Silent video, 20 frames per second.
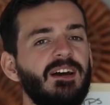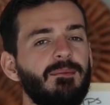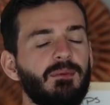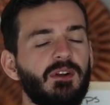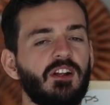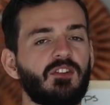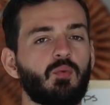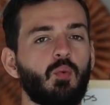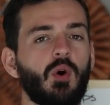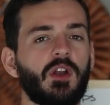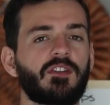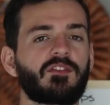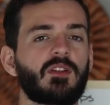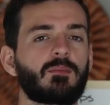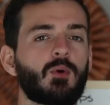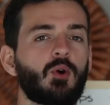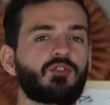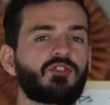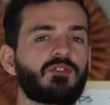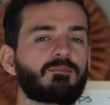Because one of the
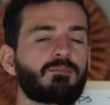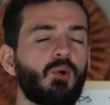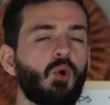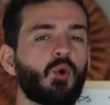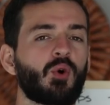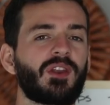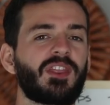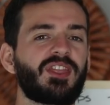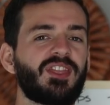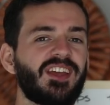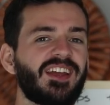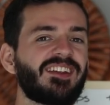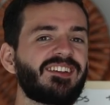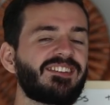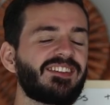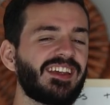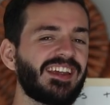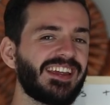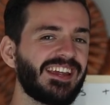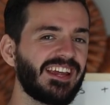most important
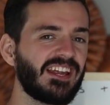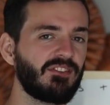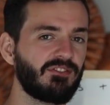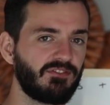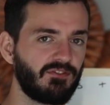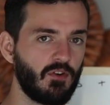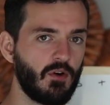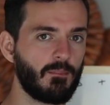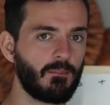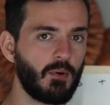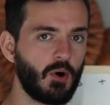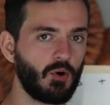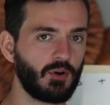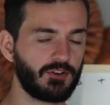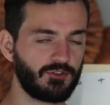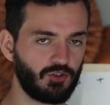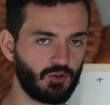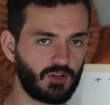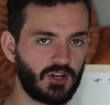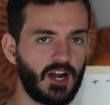things in football
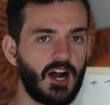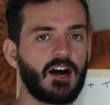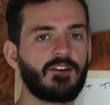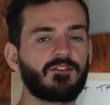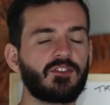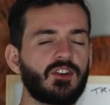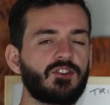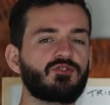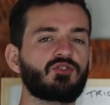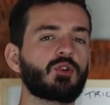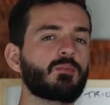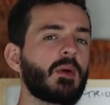is your confidence,